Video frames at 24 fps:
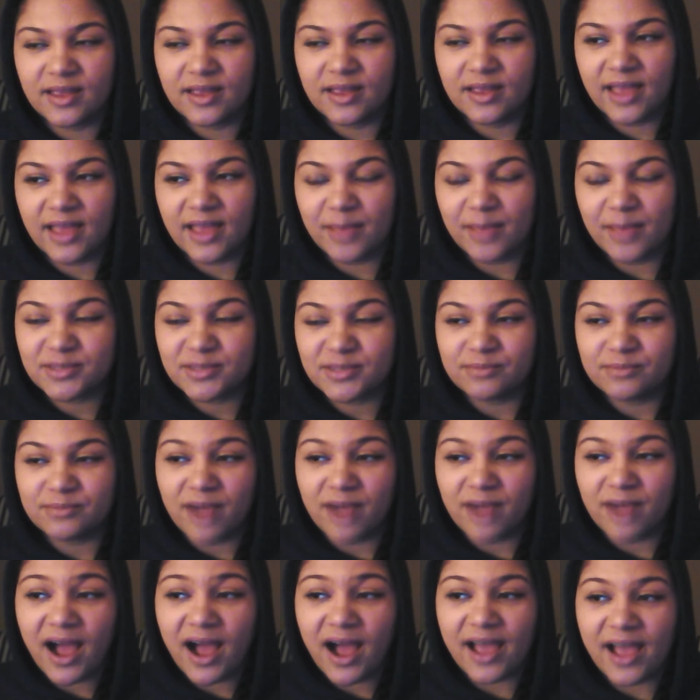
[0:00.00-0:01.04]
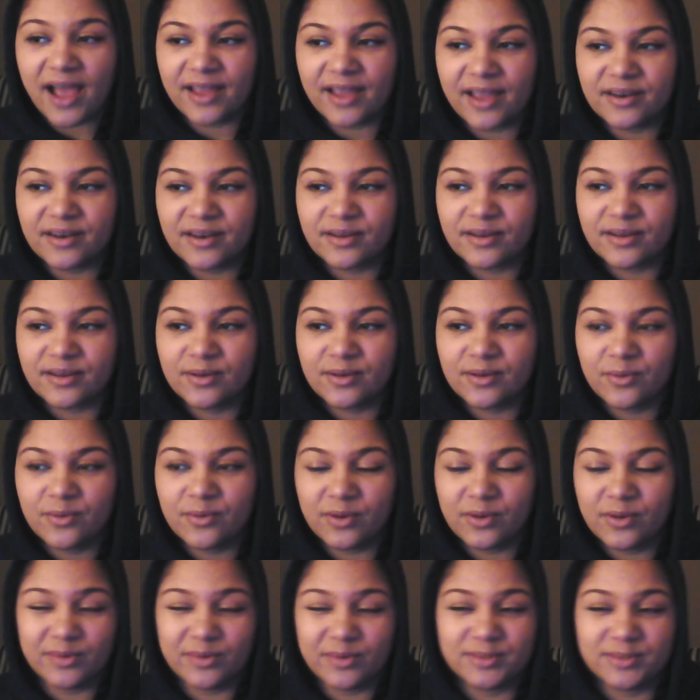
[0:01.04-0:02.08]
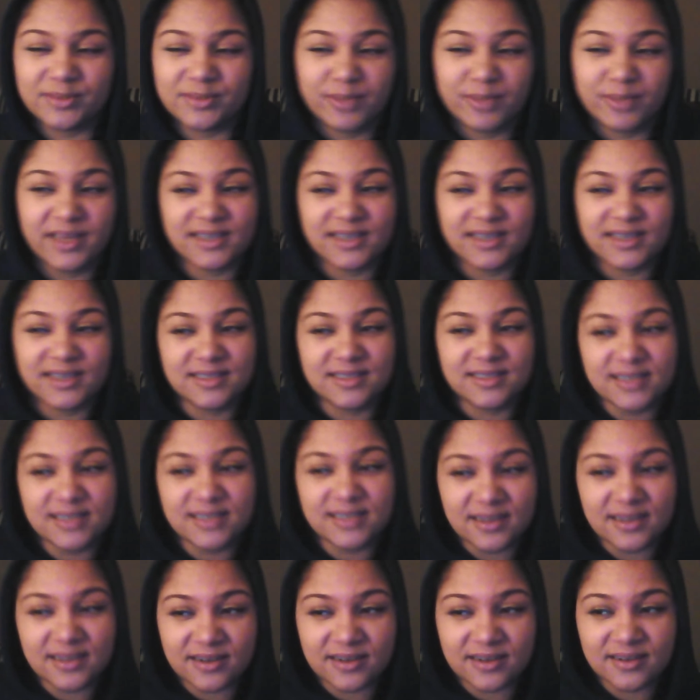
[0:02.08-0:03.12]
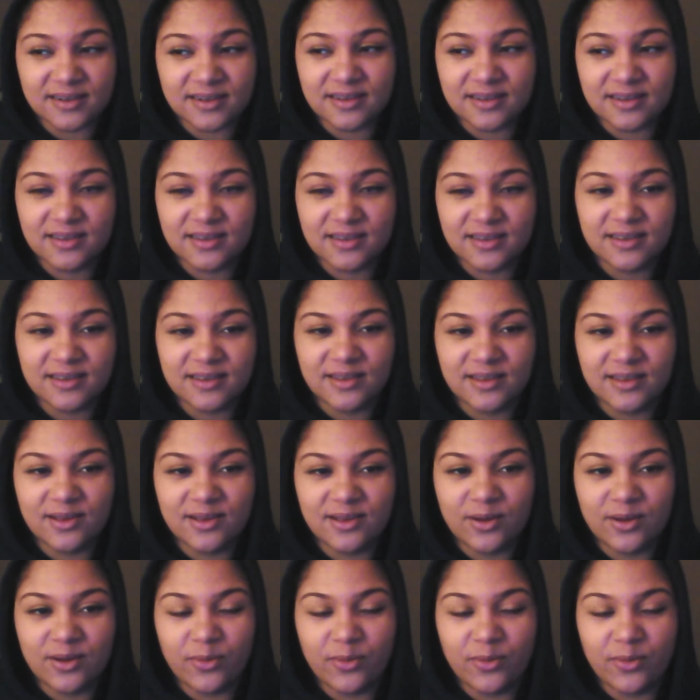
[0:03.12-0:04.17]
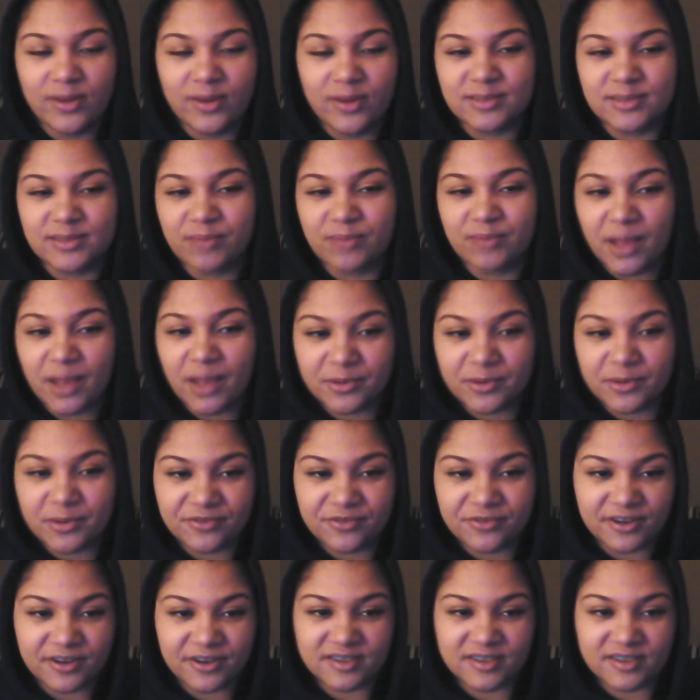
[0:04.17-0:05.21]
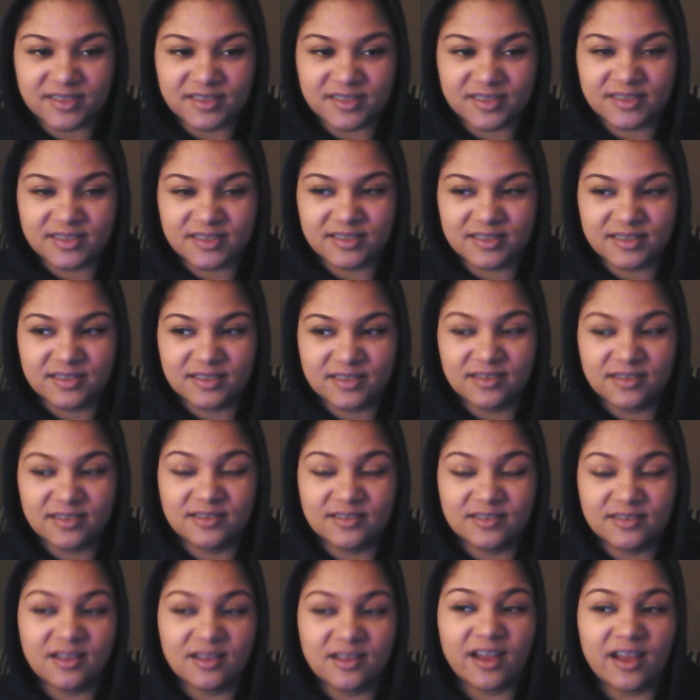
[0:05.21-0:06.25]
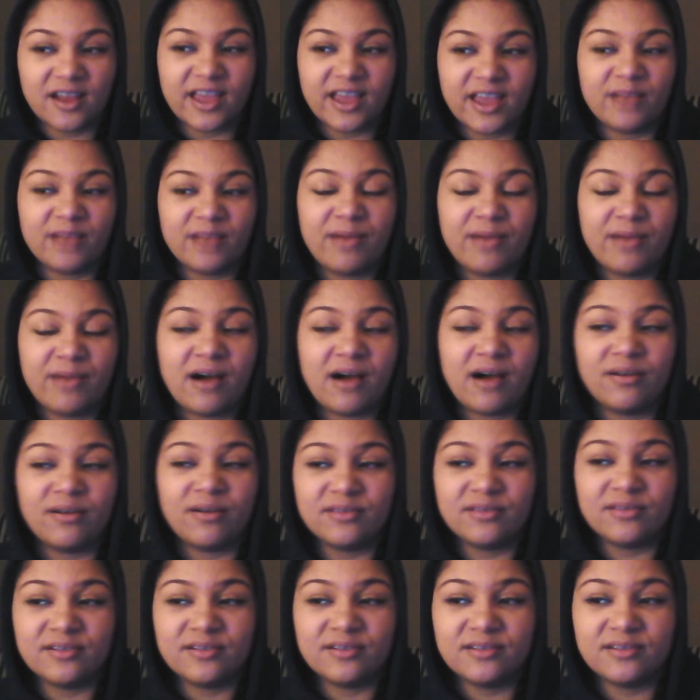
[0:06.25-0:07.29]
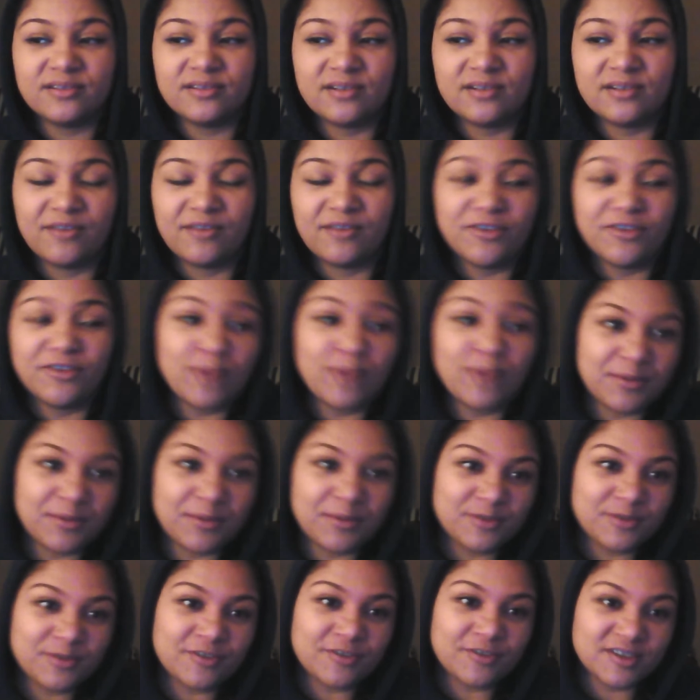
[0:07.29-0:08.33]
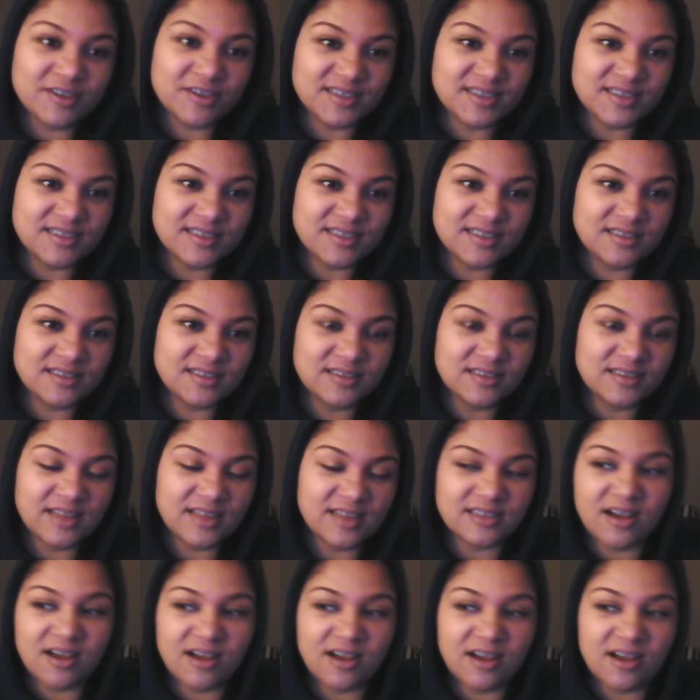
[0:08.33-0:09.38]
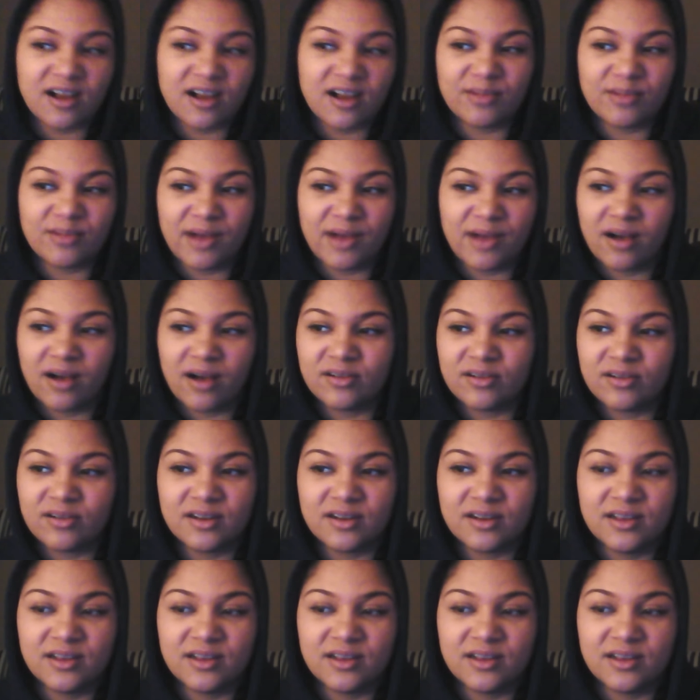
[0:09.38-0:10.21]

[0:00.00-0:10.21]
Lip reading: came to mind when it was being considered was a Bible verse talking about, a few Bible verses that talk about,